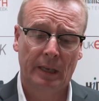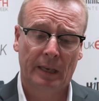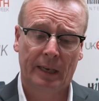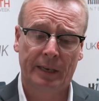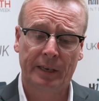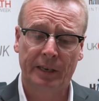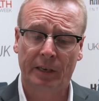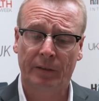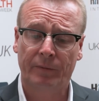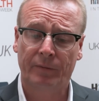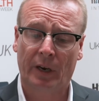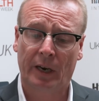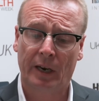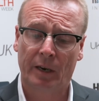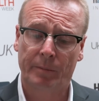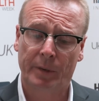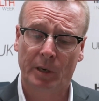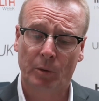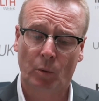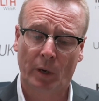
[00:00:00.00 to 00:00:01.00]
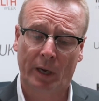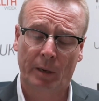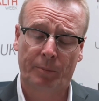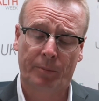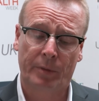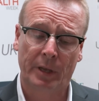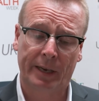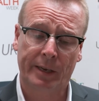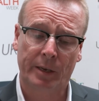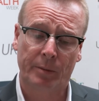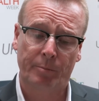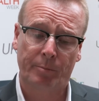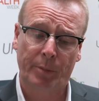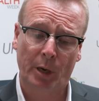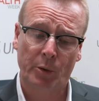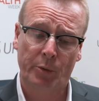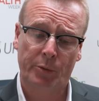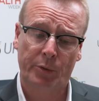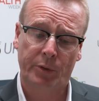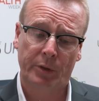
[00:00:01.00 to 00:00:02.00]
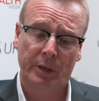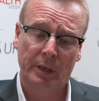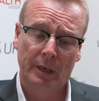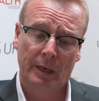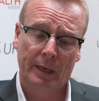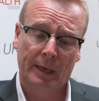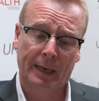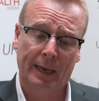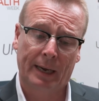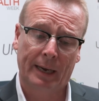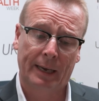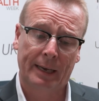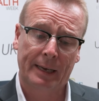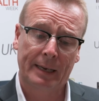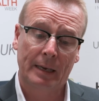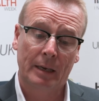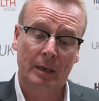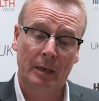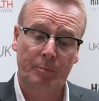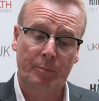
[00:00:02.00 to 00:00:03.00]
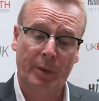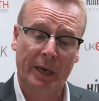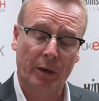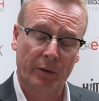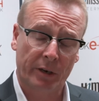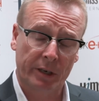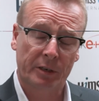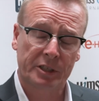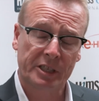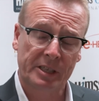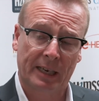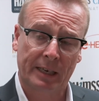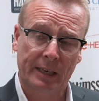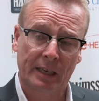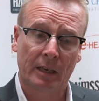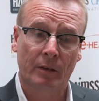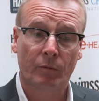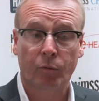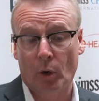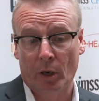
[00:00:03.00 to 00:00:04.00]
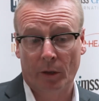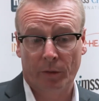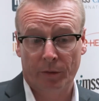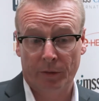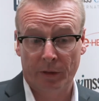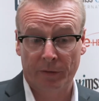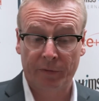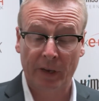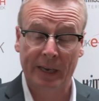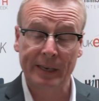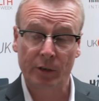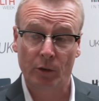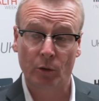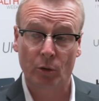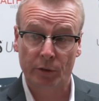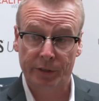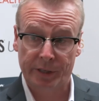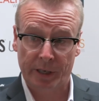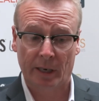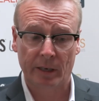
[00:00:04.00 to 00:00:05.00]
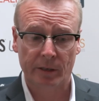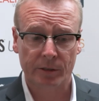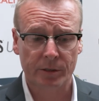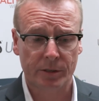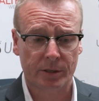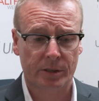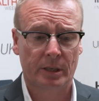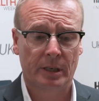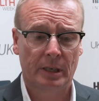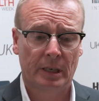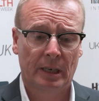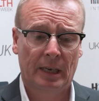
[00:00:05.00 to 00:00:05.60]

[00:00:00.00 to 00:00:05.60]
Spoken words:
in an environment where they can both get a better understanding of what the vendor does,